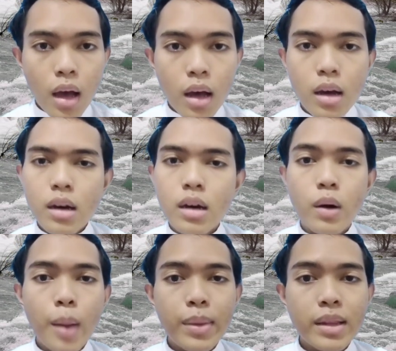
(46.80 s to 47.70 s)
a
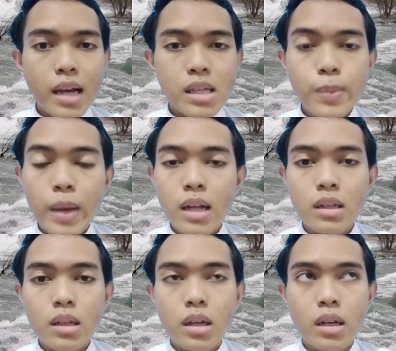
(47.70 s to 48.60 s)
rapid ice
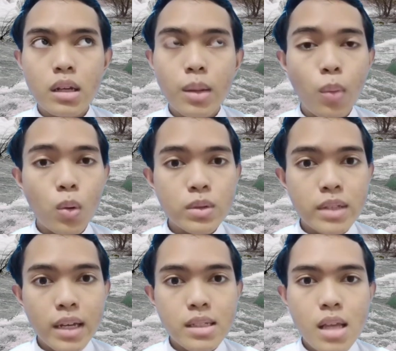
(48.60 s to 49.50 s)
melt in the
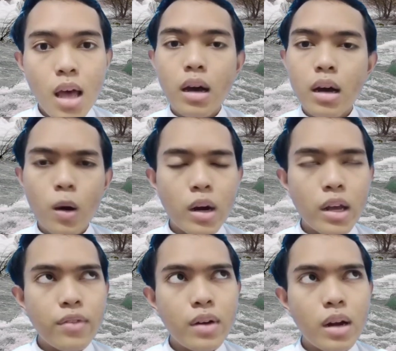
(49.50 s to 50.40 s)
mountains, or
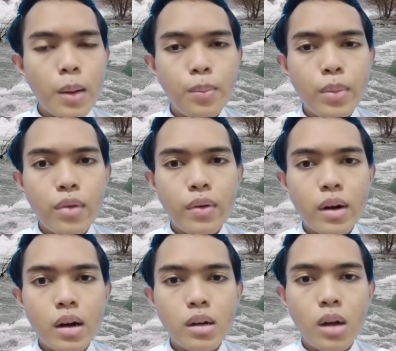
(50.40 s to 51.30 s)
even a
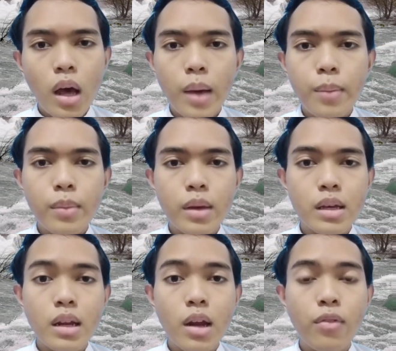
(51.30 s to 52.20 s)
beaver dam
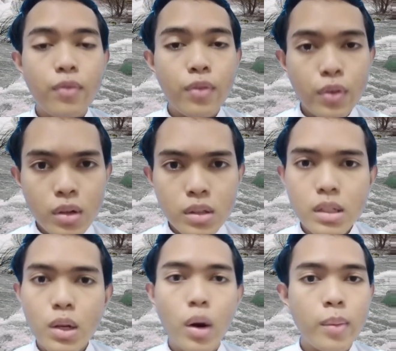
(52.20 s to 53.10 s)
in a
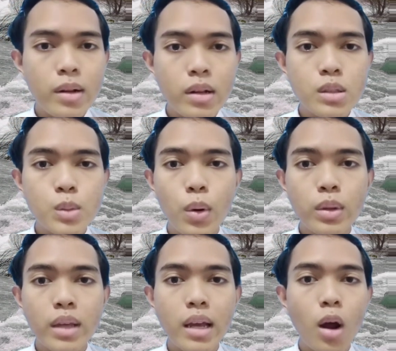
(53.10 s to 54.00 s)
vulnerable spot
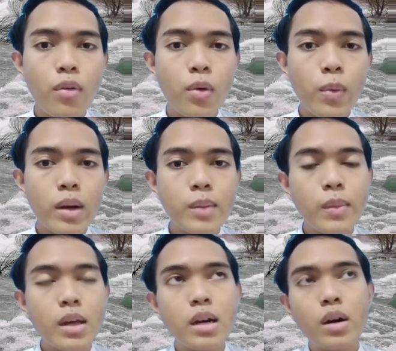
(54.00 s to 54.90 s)
can overwhelm
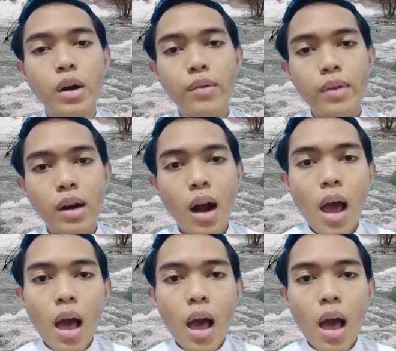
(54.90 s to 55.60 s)
a river